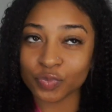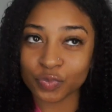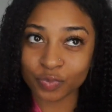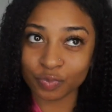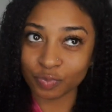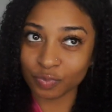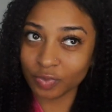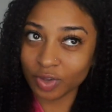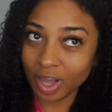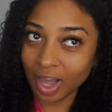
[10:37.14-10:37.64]

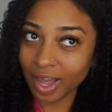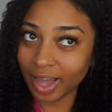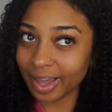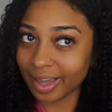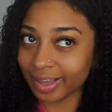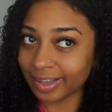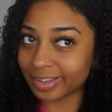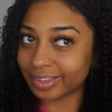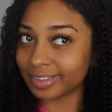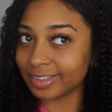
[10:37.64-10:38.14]

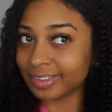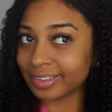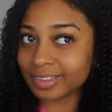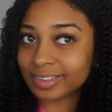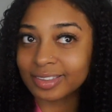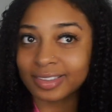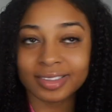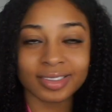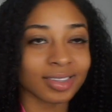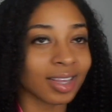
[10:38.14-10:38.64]

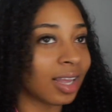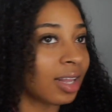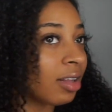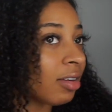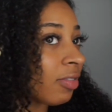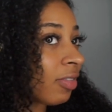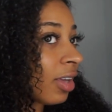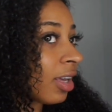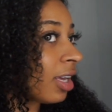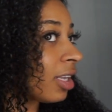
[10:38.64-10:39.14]
guys, I
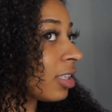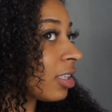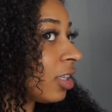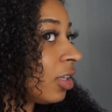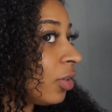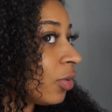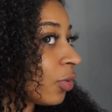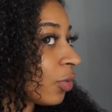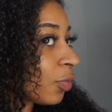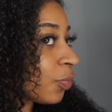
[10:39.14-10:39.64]
love it. It's
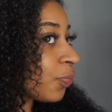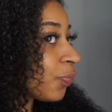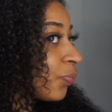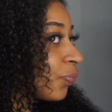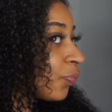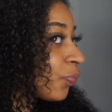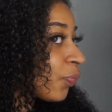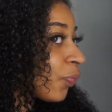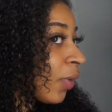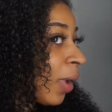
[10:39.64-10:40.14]
cute.
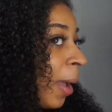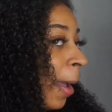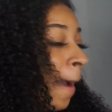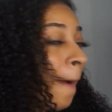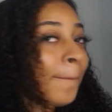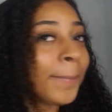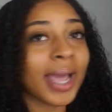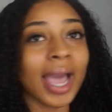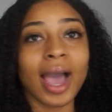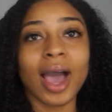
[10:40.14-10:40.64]

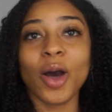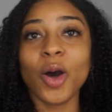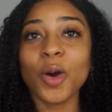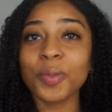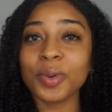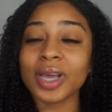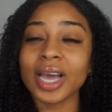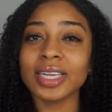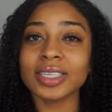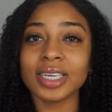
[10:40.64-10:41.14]
But yeah, I hope
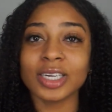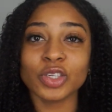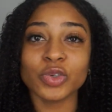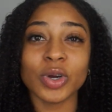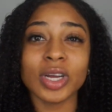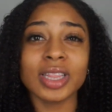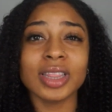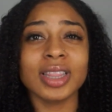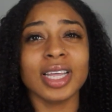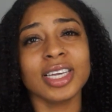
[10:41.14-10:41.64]
you guys
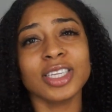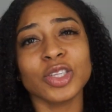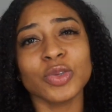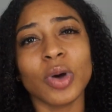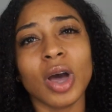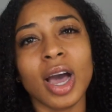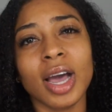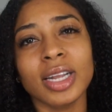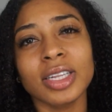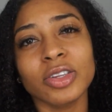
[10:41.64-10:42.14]
enjoyed this
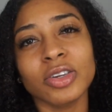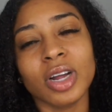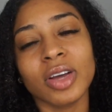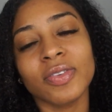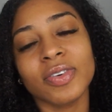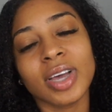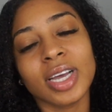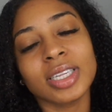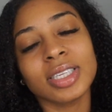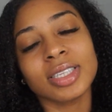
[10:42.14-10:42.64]
one. Don't
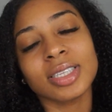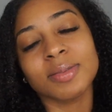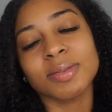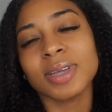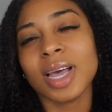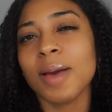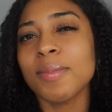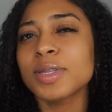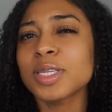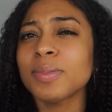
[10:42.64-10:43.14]
forget to
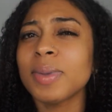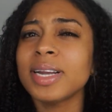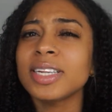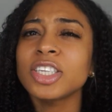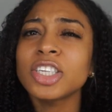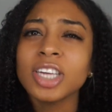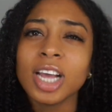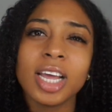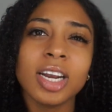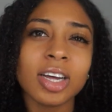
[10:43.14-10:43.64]
subscribe to my
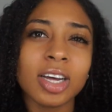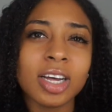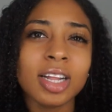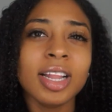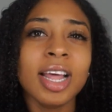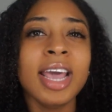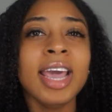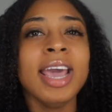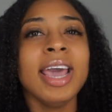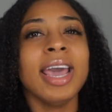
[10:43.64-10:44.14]

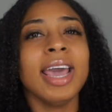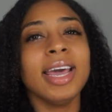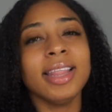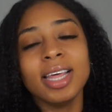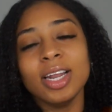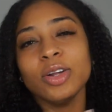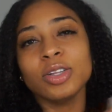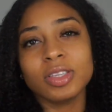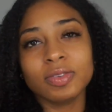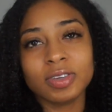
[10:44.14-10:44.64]
channel, hit
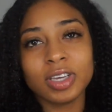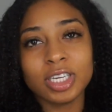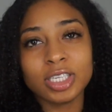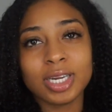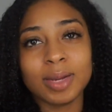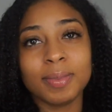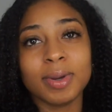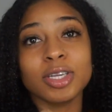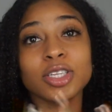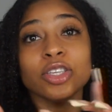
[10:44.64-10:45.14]
that
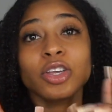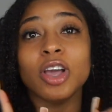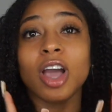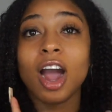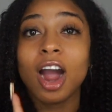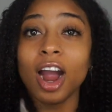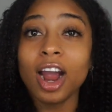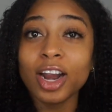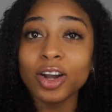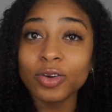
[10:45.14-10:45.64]
notification bell so you
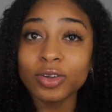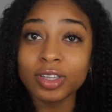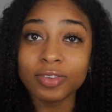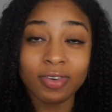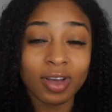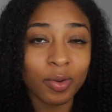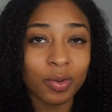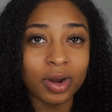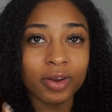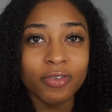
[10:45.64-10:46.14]
are
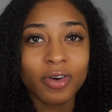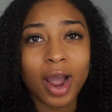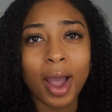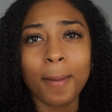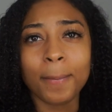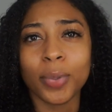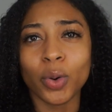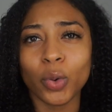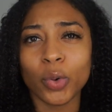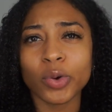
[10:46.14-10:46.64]
notified whenever I
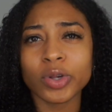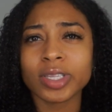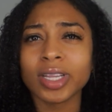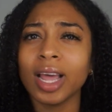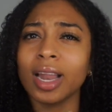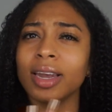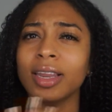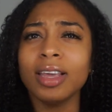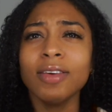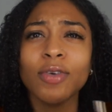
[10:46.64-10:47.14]
post,
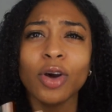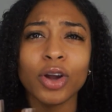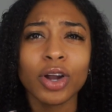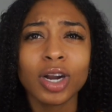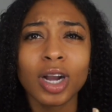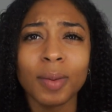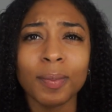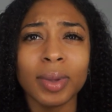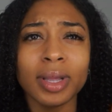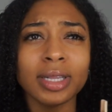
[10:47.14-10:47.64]
and leave all your
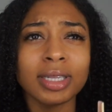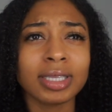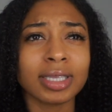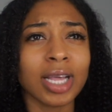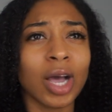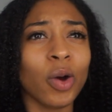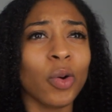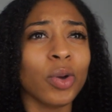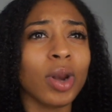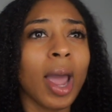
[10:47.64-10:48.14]
comments
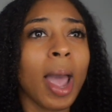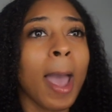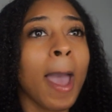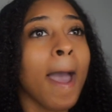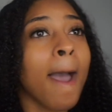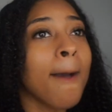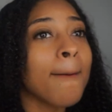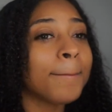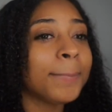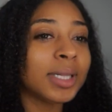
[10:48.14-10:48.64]
down
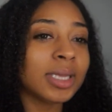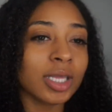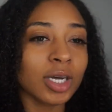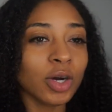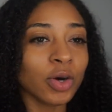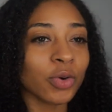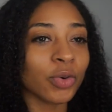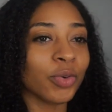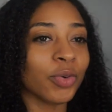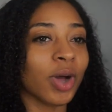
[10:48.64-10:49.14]

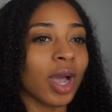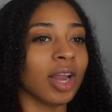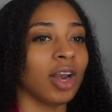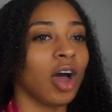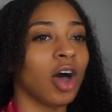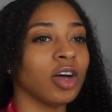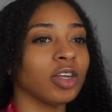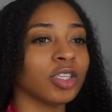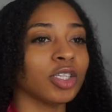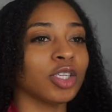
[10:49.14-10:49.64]
below. And
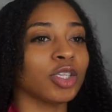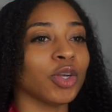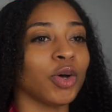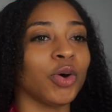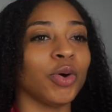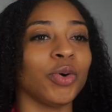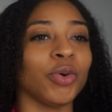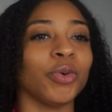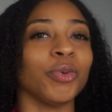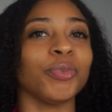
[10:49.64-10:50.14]

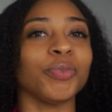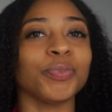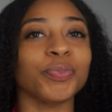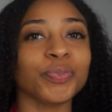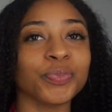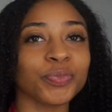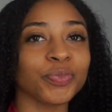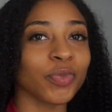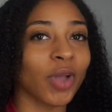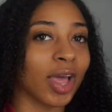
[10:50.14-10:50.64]
also,
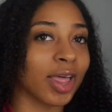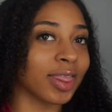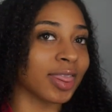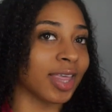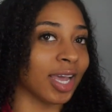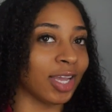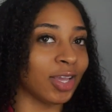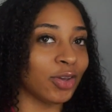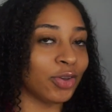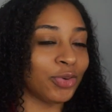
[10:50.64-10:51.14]

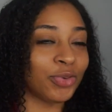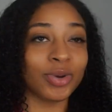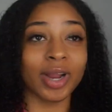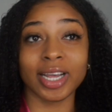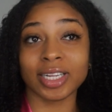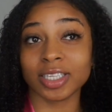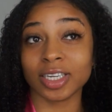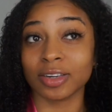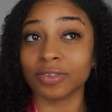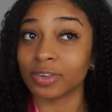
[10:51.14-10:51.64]
thank you
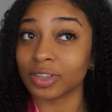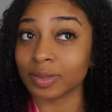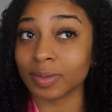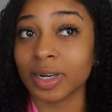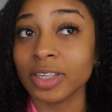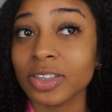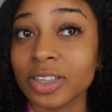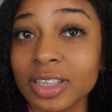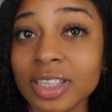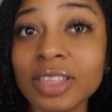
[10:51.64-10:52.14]
Unice here for
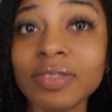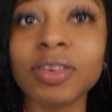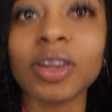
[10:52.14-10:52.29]
sponsoring this